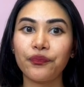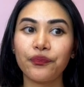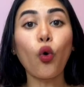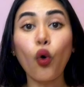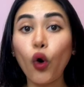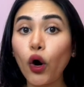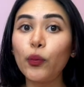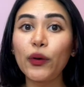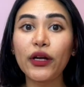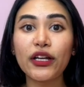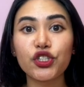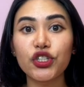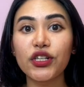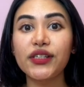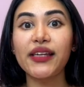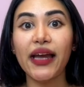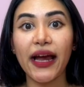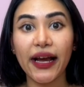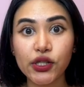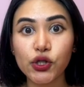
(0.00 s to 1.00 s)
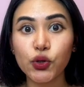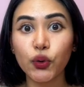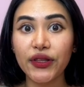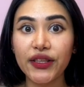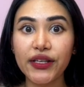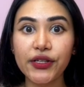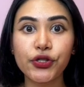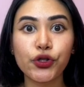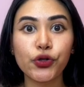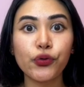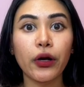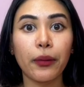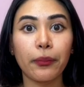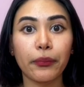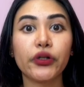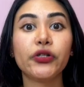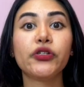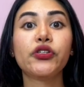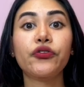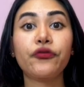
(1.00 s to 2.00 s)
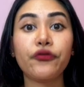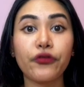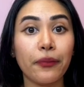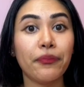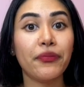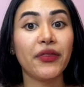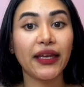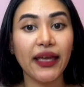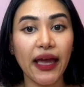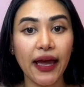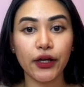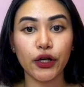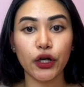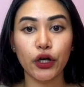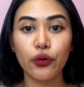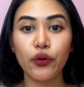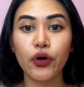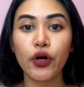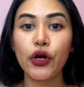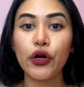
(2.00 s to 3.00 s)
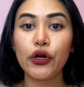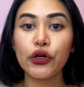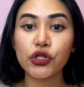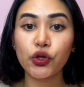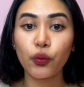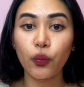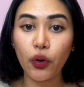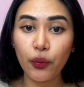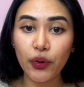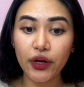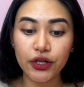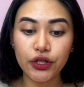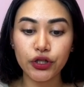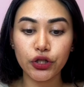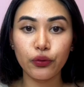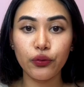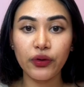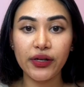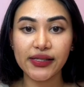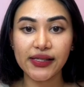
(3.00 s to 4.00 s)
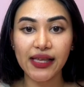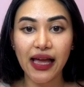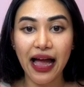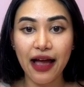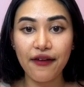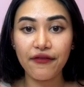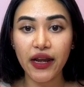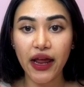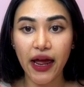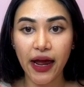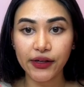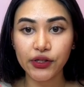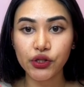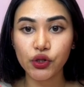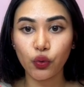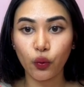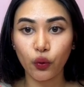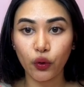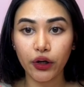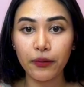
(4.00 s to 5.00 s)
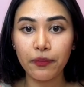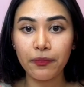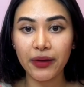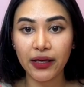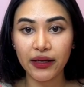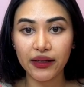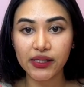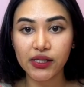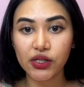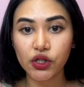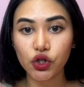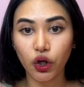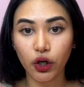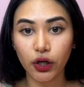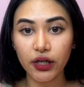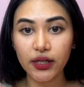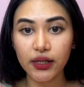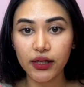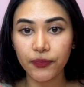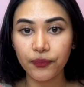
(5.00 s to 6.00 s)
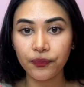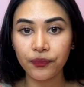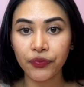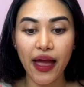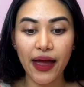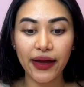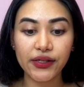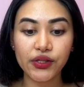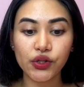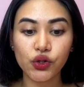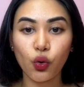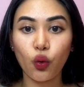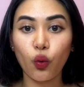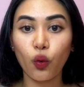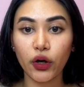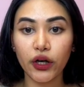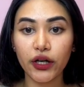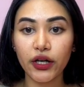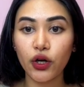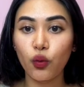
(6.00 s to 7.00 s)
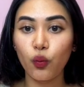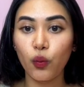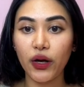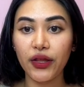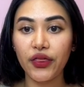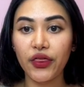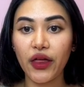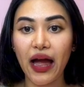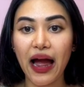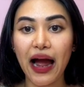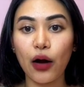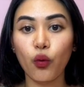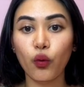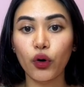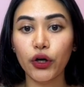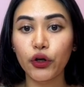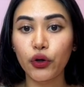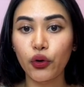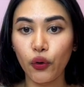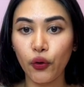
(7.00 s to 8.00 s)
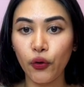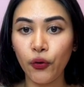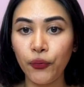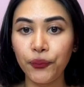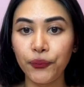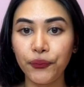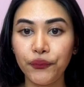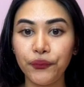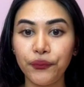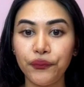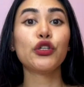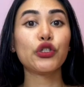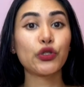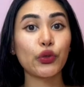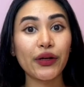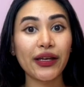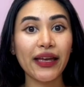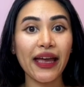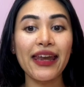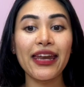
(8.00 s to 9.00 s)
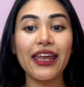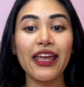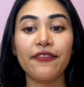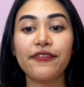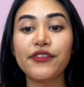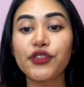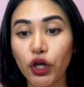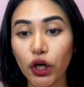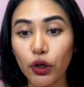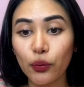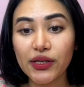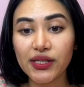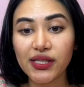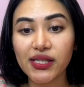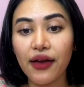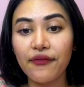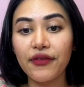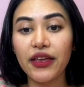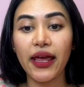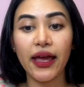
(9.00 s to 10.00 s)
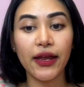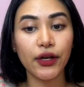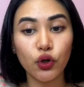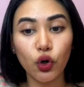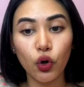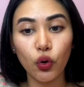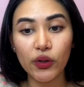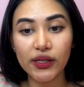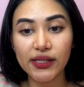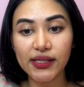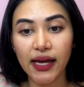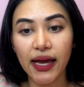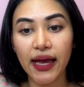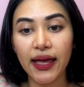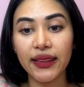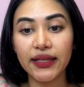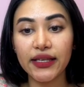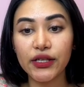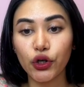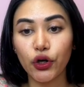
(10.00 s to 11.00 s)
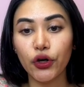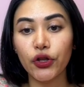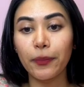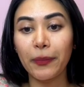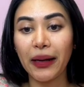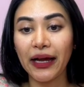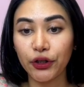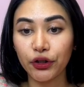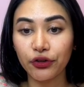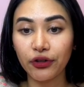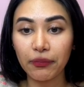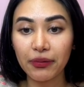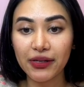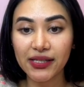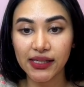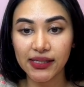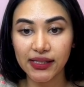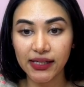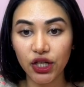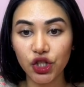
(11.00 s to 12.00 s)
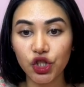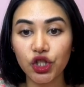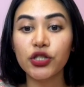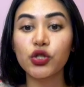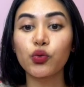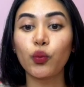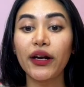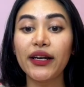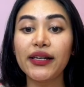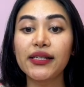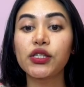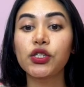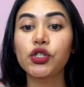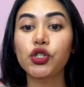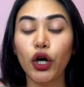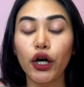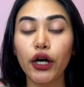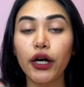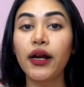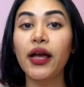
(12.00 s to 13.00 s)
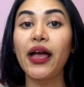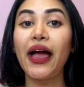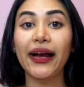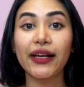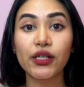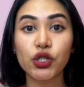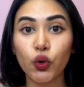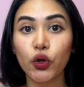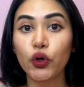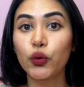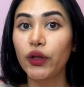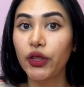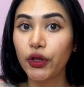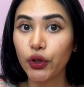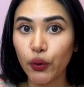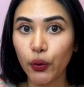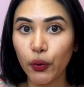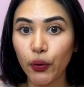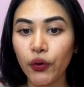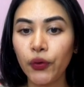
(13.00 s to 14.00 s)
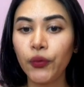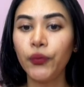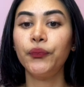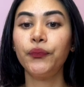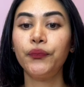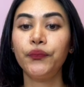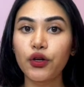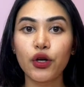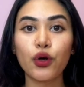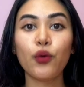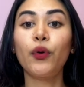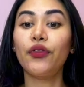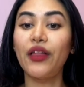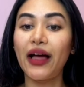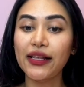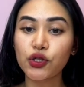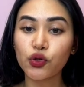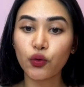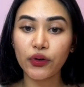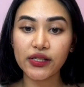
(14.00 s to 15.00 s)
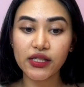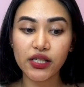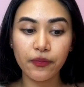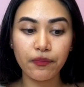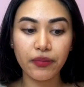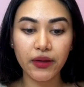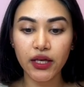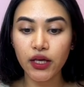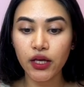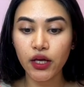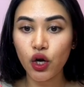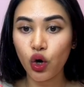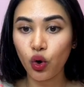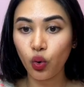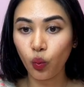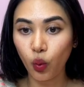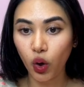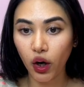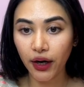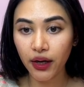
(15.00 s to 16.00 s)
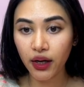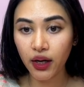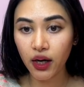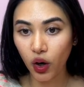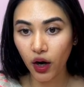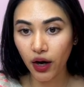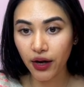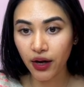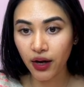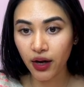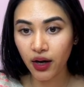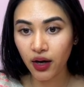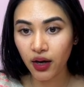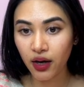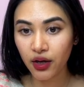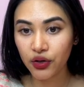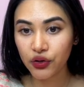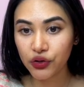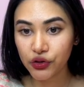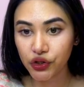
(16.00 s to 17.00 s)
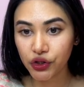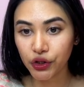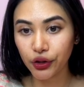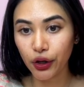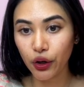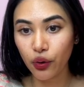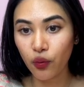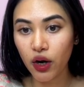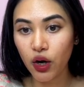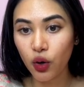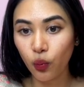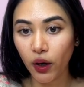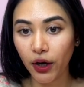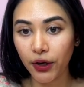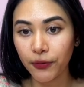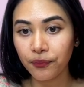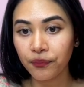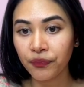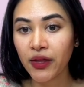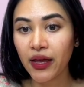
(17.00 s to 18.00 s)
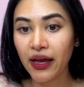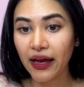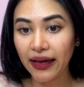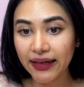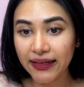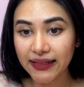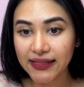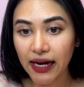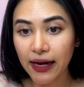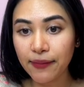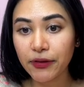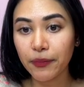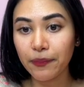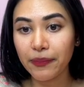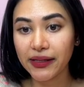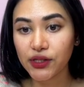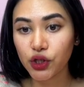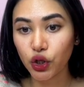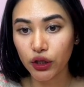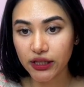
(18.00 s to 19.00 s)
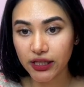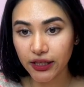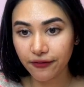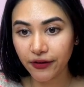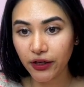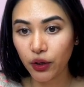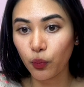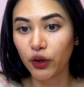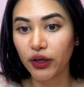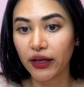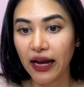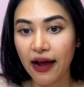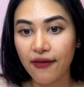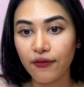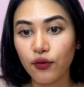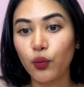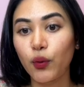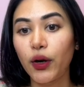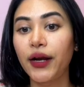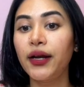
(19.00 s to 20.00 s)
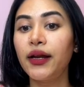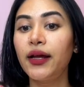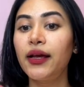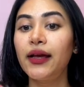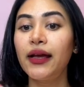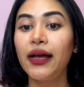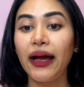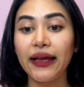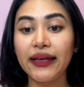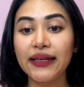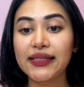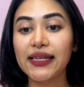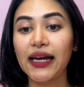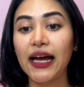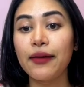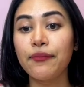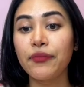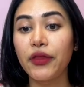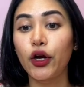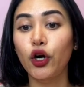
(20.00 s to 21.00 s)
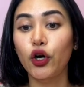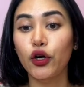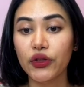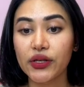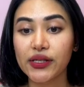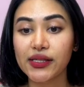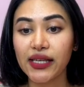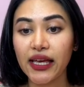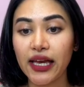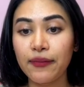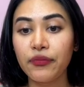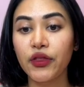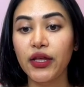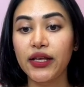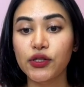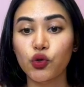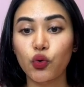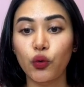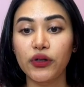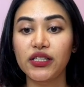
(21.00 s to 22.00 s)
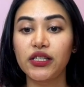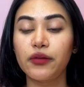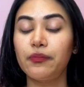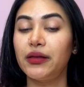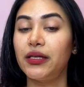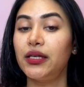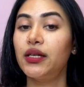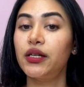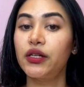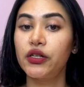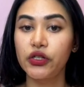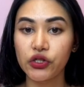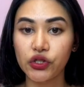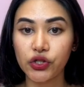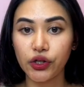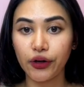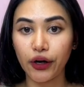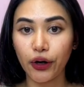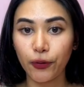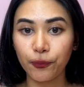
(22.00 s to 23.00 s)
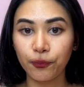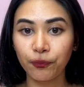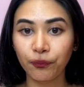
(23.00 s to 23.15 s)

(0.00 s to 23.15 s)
Or we could just XOR these 2 numbers from the get-go. So what we could do is have an XOR being start XORed with our goal. So again, if start was 7 and goal was 10, these are the binary representations. What is start XORed with goal? Well, that's going to be 1, 1, 0, 1. Anytime the bits are different, we're going to have a 1. Anytime they are the same, it's going to be 0.